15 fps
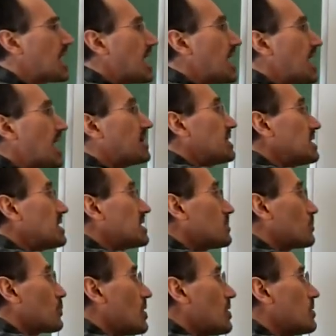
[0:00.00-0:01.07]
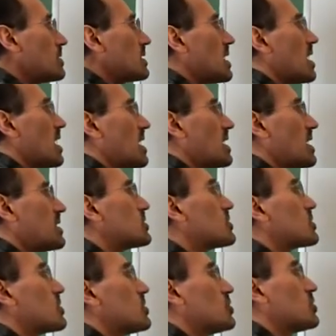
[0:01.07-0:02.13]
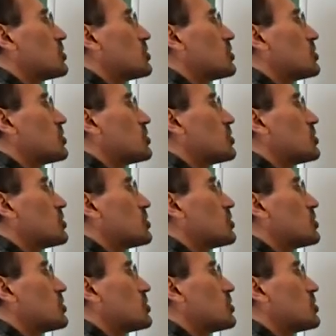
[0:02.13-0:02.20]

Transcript: and these protons